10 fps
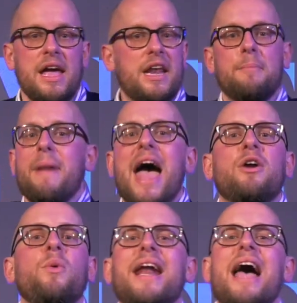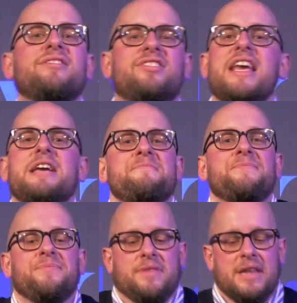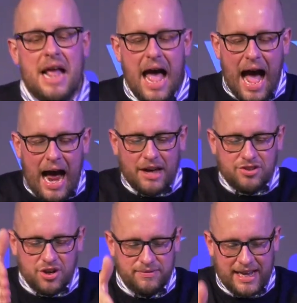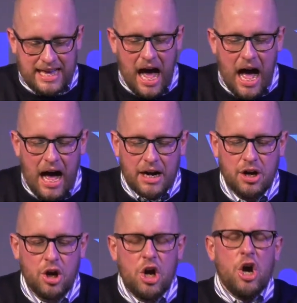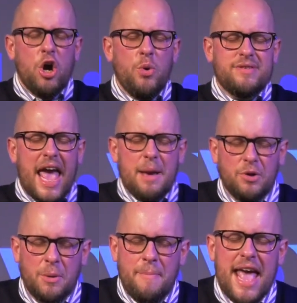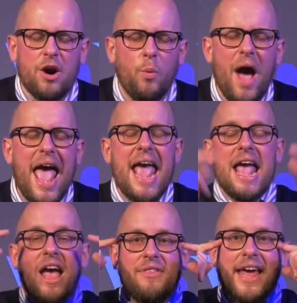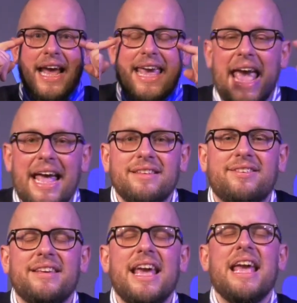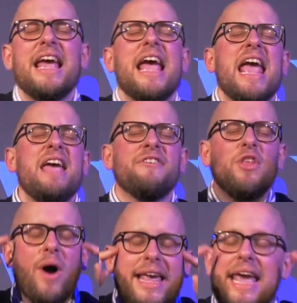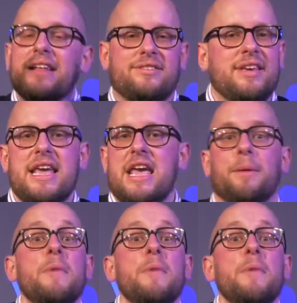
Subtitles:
It don't matter what I see. I serve a God who is able to make a way that I can see, even though I can't see him.